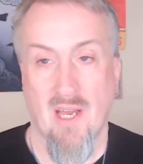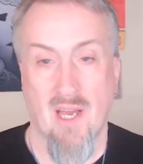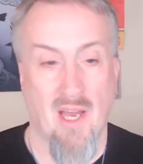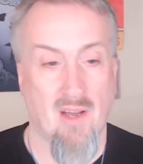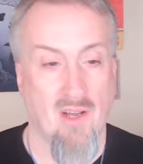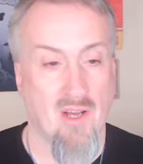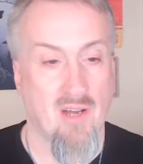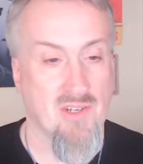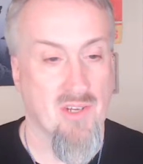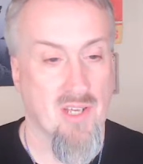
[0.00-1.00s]

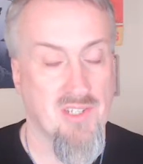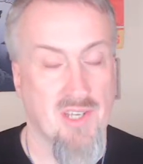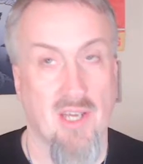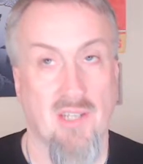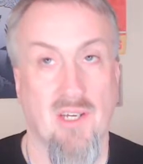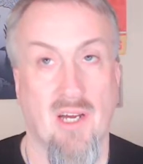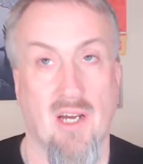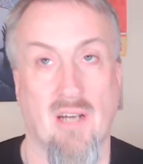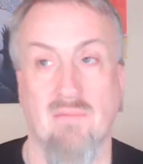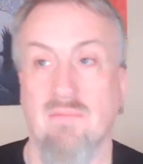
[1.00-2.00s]
how shall I say it,
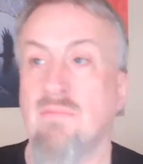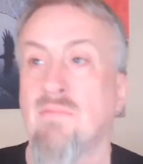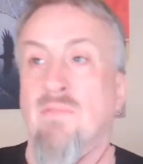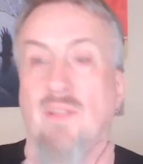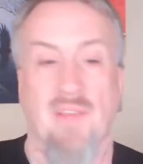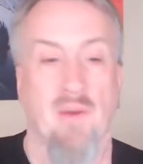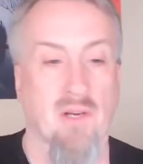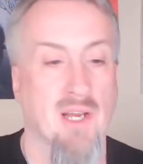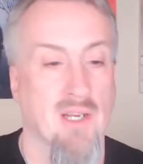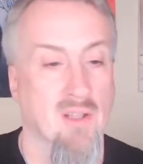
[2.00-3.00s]
that they
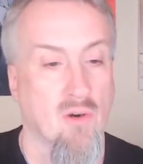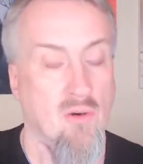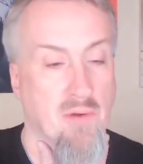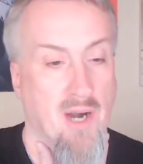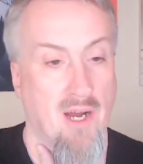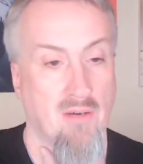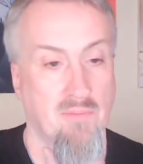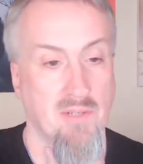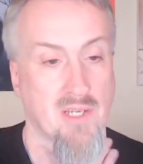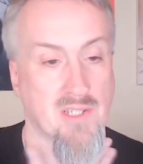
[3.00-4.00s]
were kind of
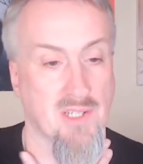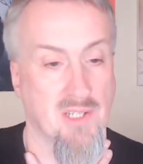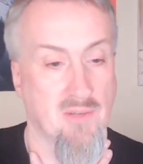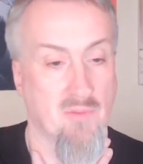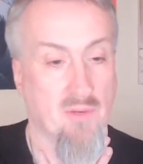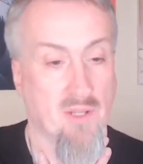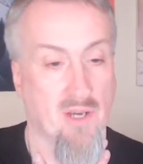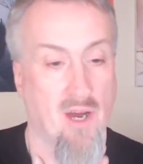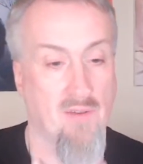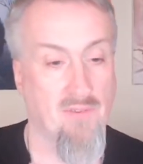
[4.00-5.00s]
lowbrow because they didn't
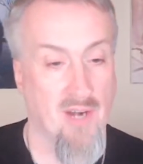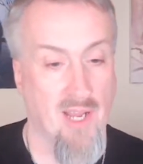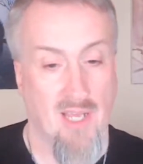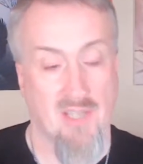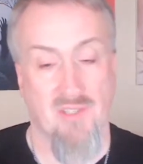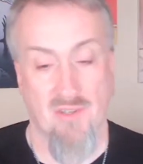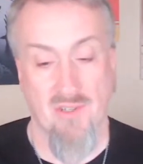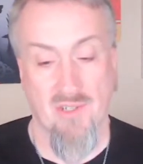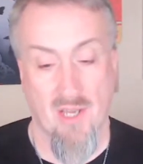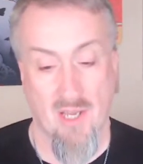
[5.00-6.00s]
really offer
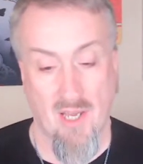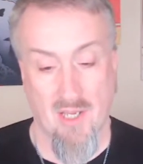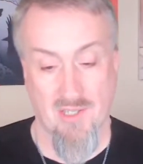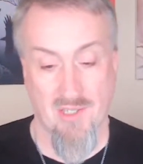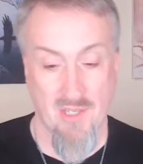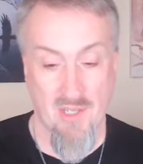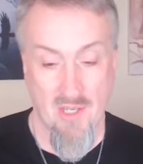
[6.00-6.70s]
answers. As